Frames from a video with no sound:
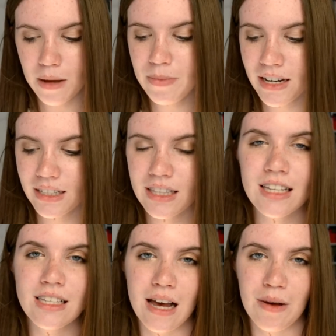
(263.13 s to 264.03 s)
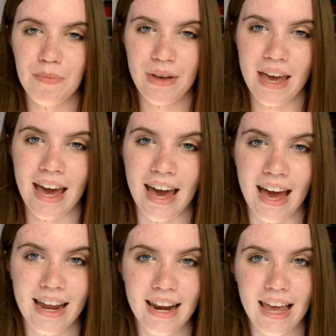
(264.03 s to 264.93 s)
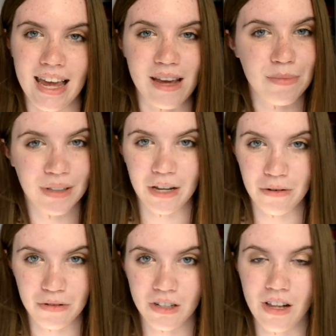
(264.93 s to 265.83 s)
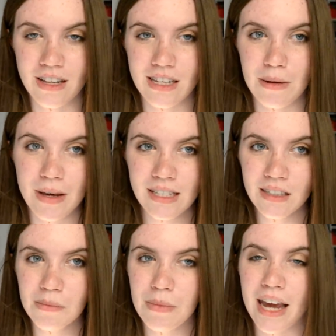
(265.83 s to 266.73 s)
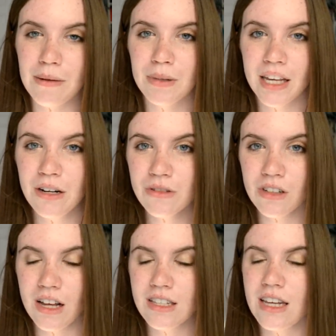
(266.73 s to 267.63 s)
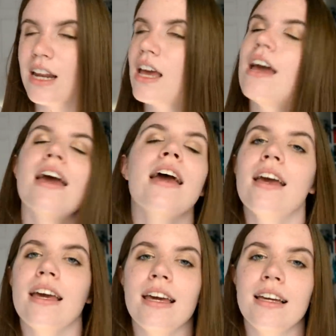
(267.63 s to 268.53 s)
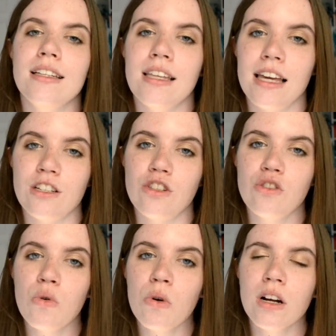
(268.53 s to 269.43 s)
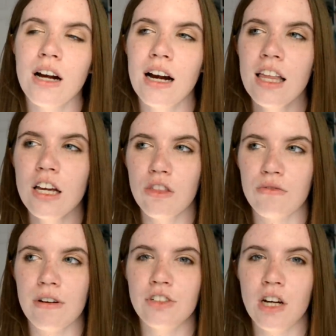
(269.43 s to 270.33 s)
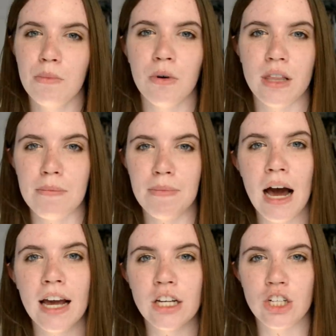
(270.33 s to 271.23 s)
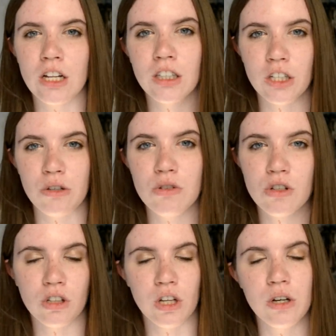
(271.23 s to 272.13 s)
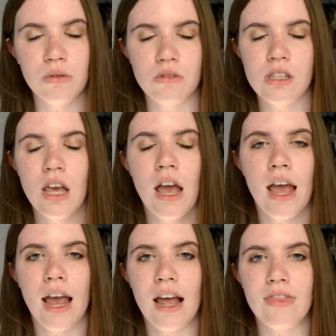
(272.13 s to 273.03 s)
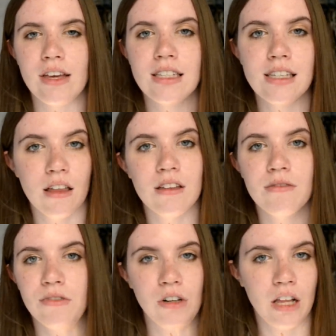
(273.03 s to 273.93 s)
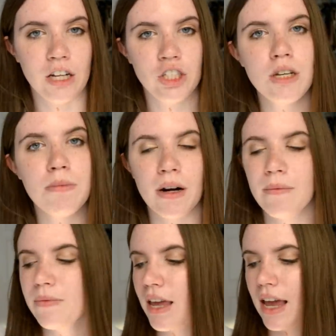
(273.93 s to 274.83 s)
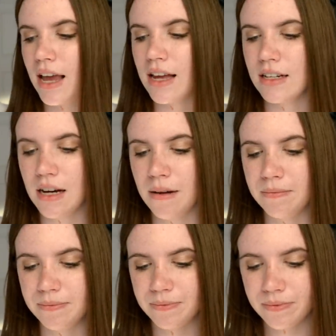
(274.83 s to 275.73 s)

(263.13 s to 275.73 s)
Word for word: picked these up at a Plato's Closet. Basically, Plato's Closet is a store, kind of like a thrift shop, where they buy gently used clothes and they sell them for a lot cheaper. And um,